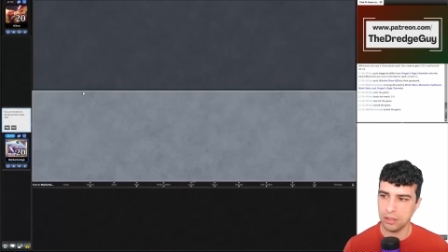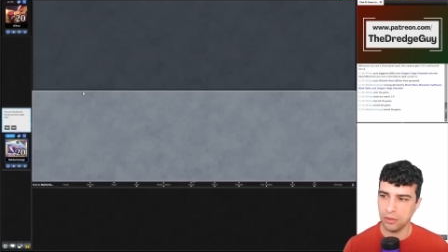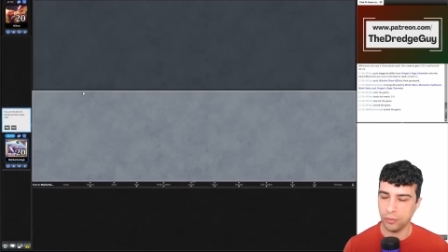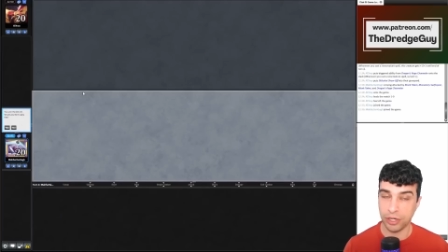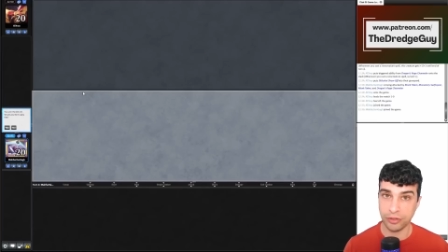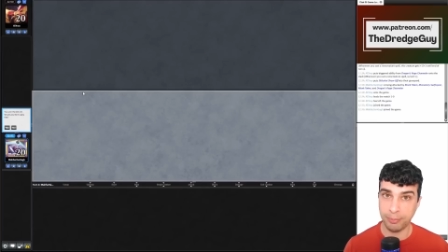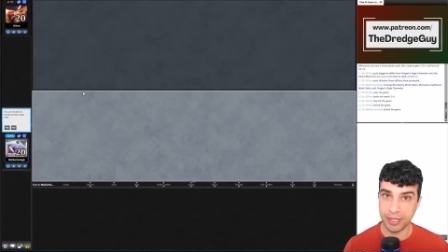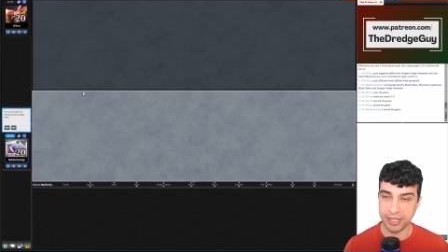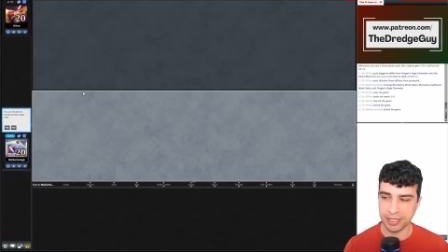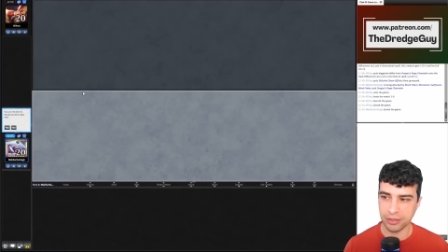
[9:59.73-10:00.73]
We are on the
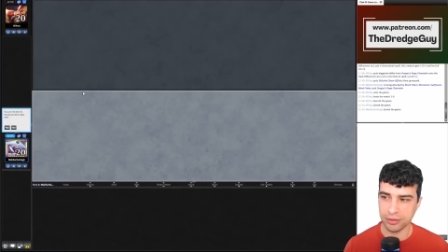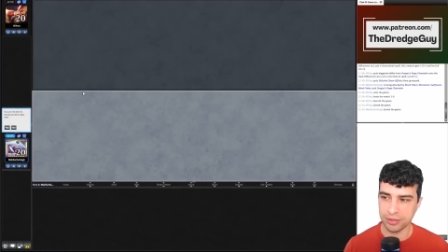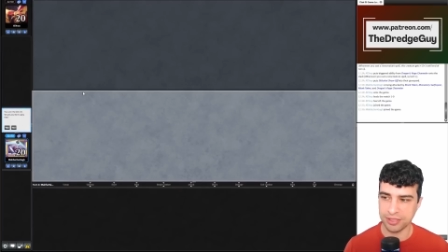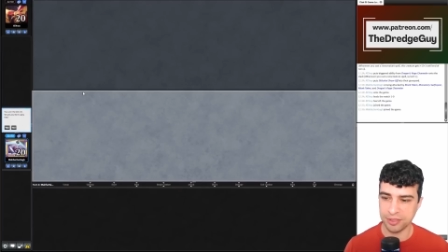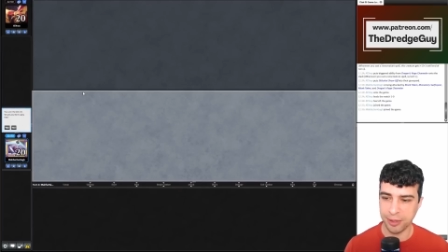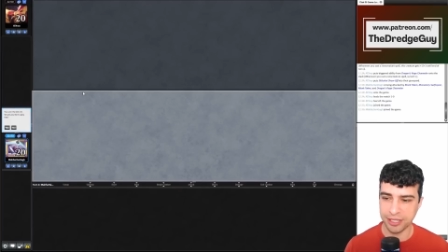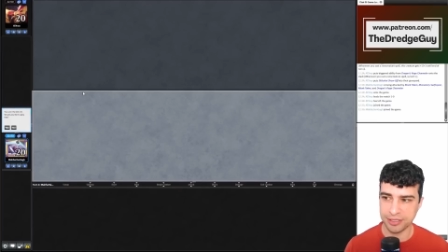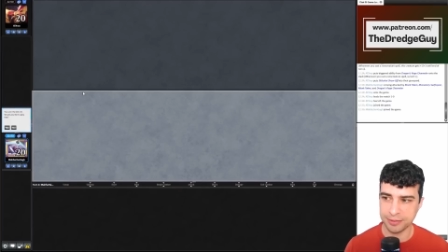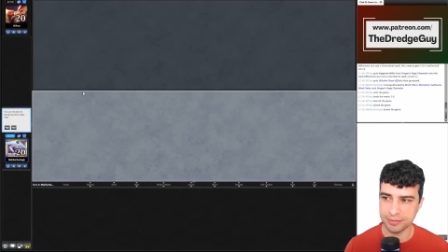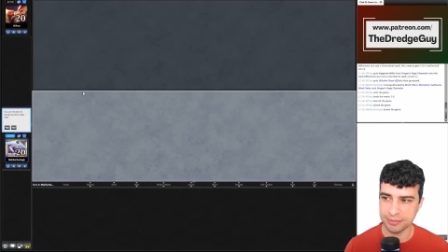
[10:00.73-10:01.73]
play now. This is
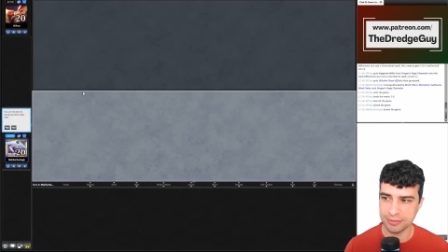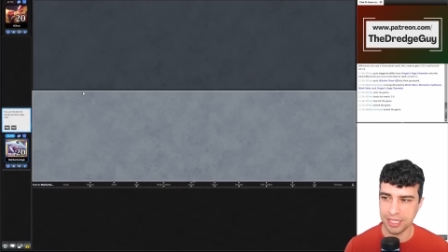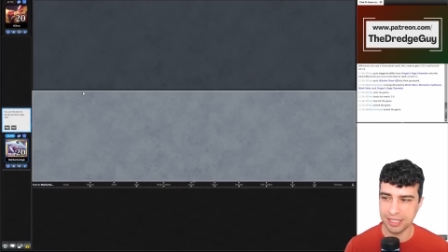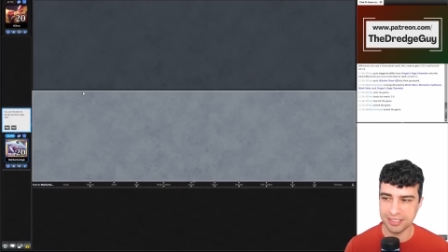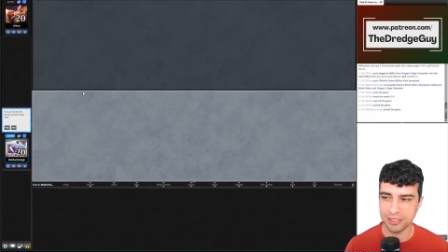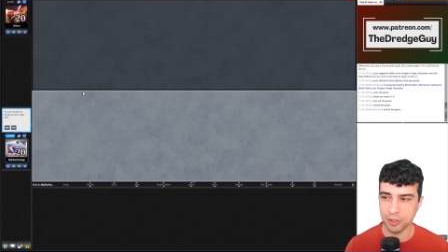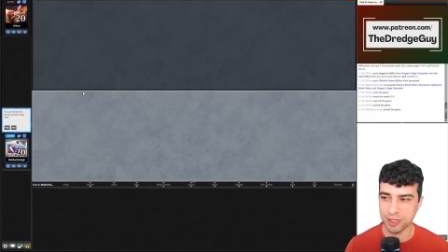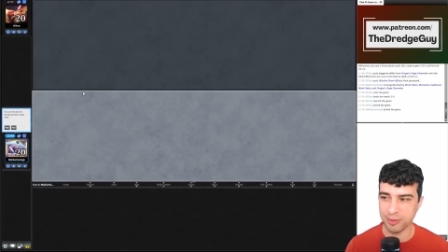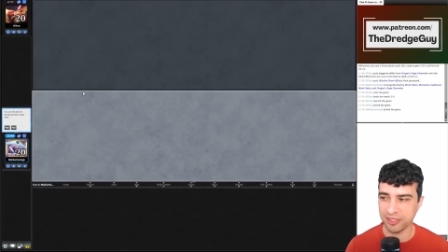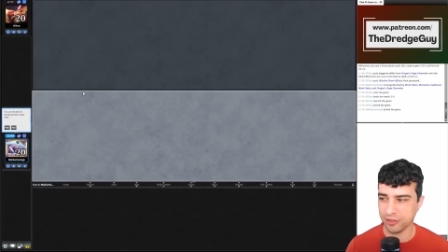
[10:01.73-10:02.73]
better. This is so
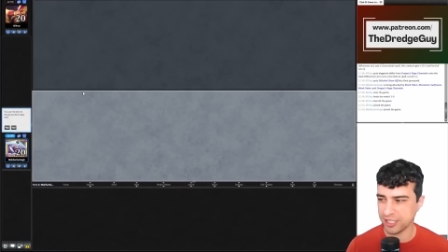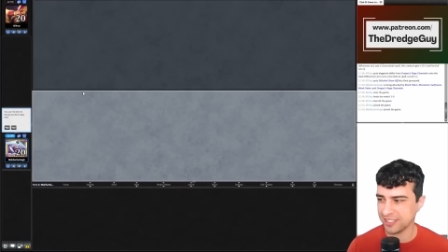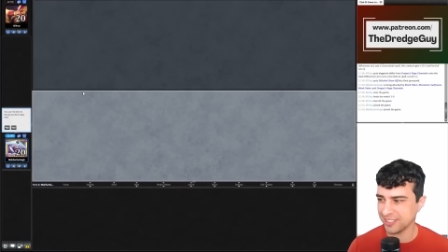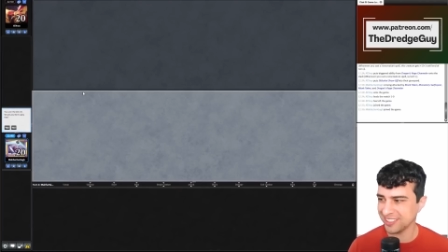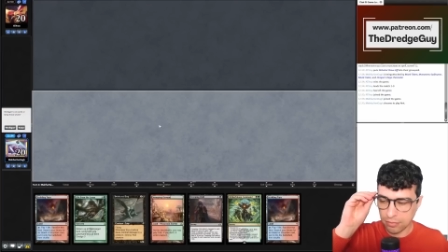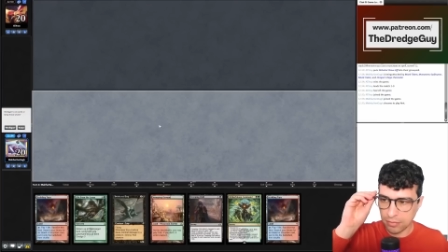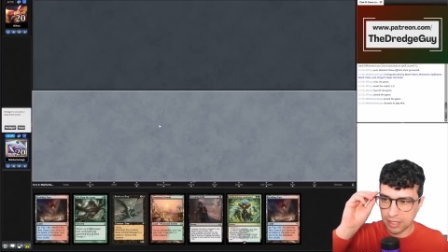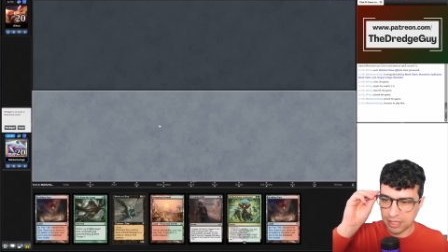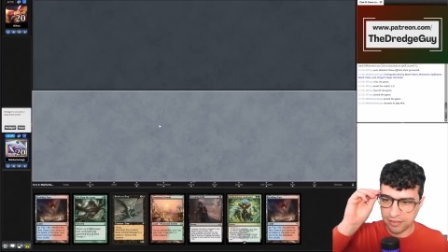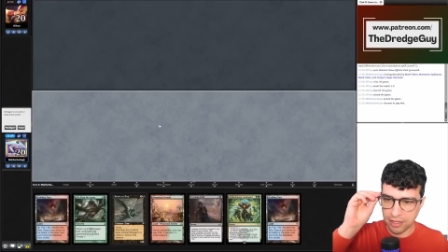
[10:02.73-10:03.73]
much better for us.
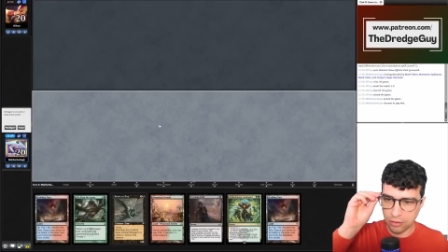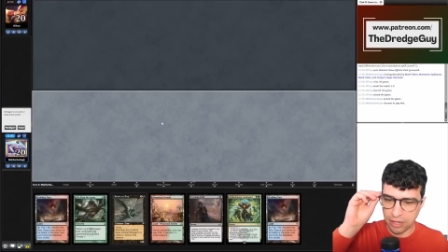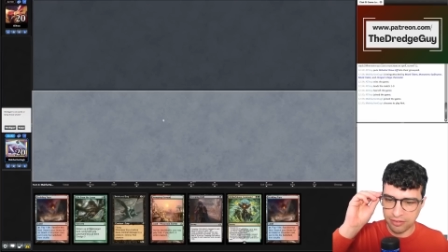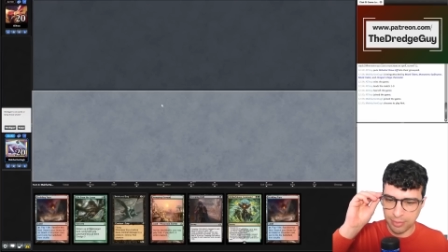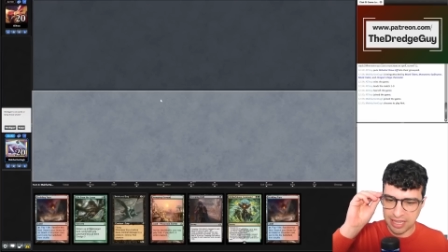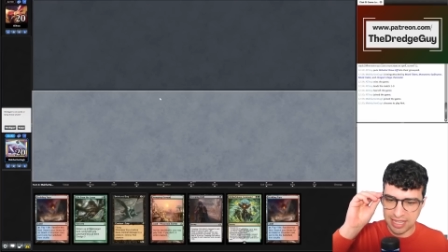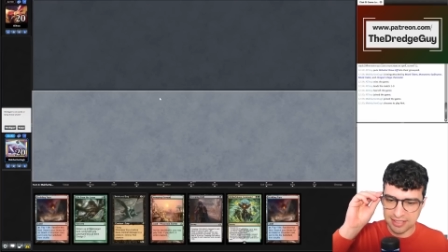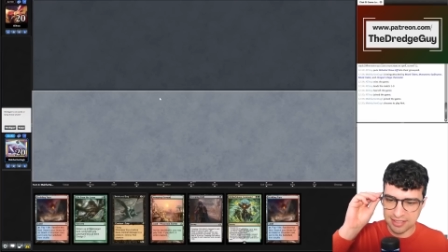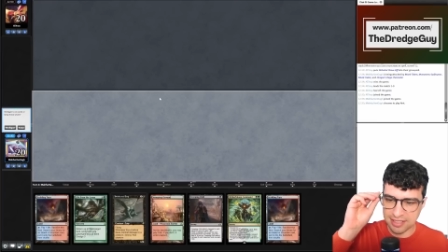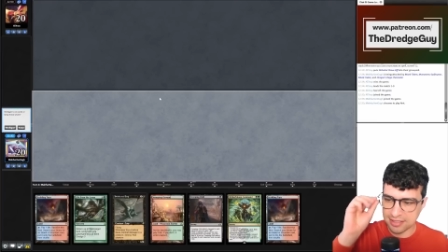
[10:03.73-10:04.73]
And I think I will have my
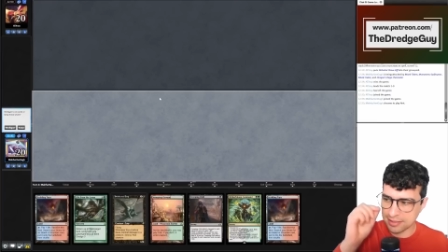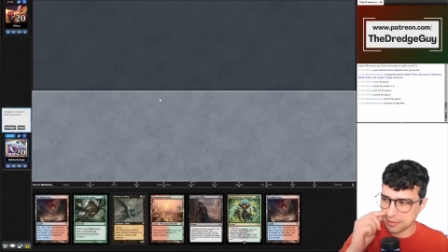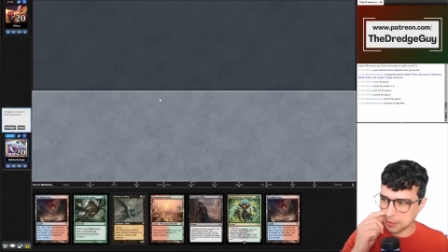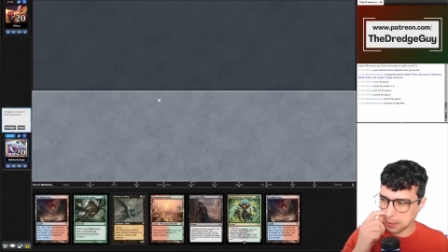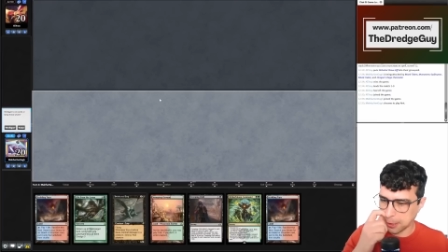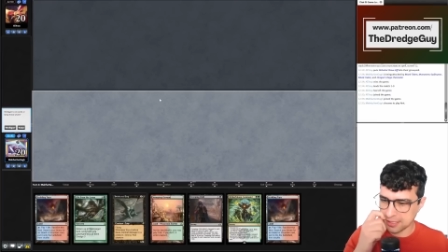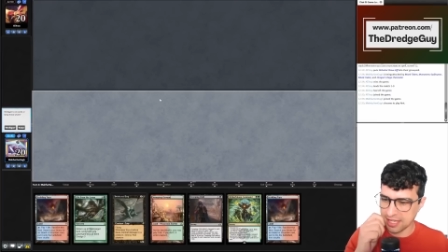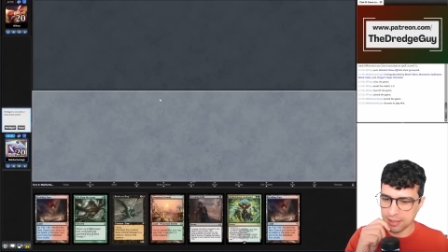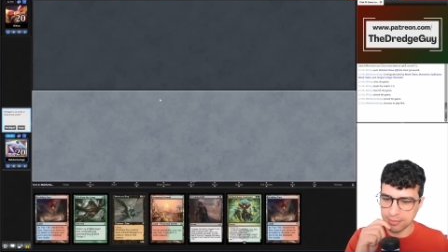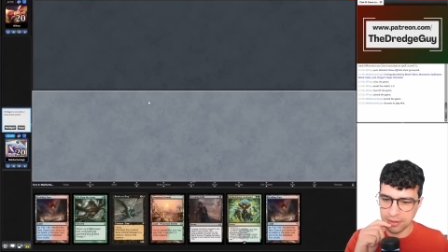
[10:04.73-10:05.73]
glasses this
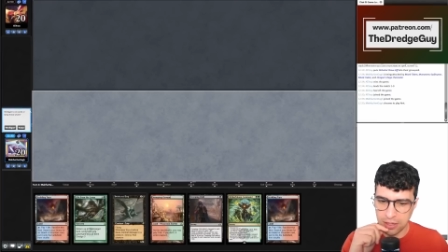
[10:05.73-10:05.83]
game.